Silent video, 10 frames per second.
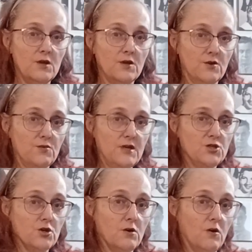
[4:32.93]
going to
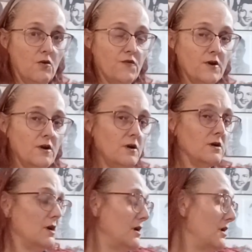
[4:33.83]
reach over,
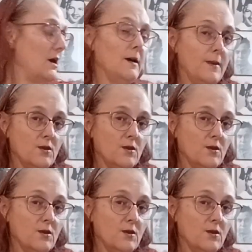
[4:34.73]
and